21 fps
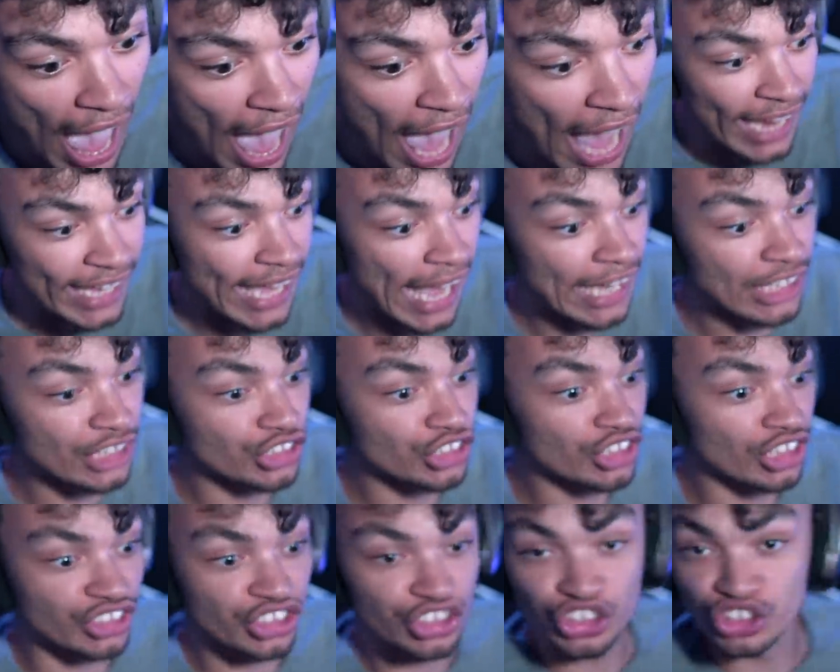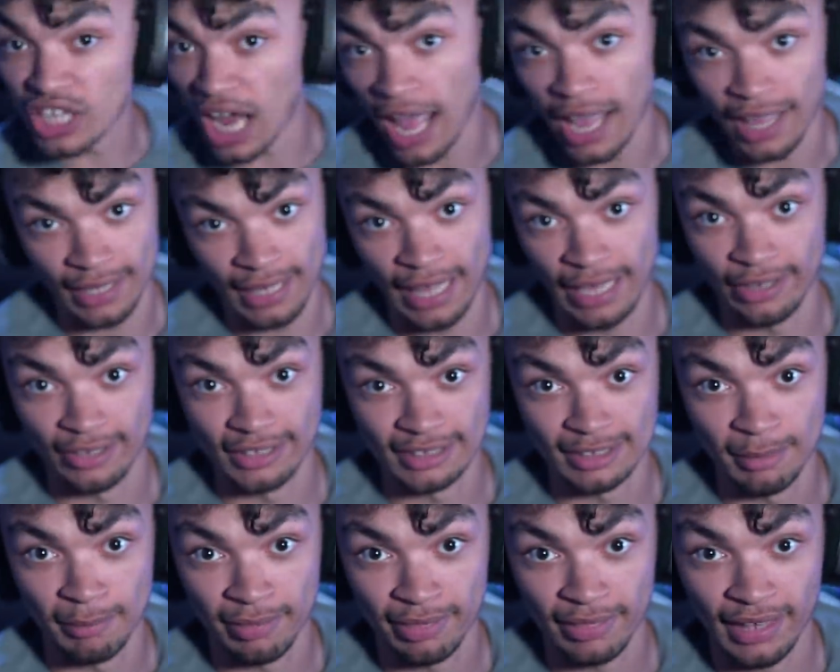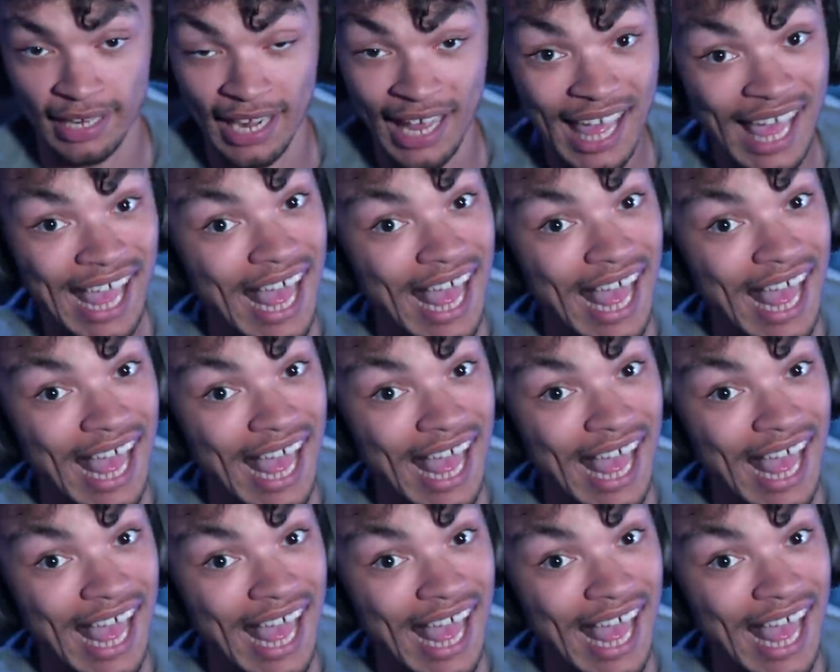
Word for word: against the skyline or something.